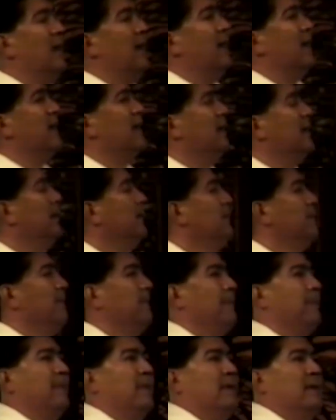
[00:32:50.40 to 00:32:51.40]
I,
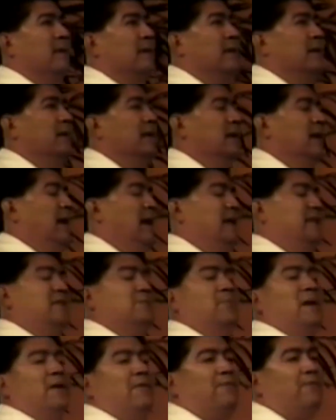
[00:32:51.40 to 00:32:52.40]
that's
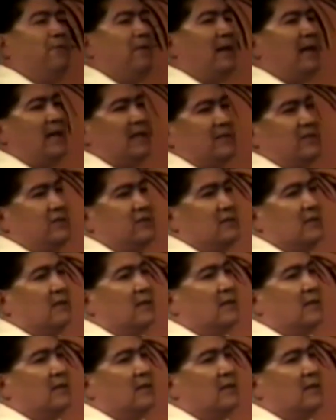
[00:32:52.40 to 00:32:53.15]
my flesh.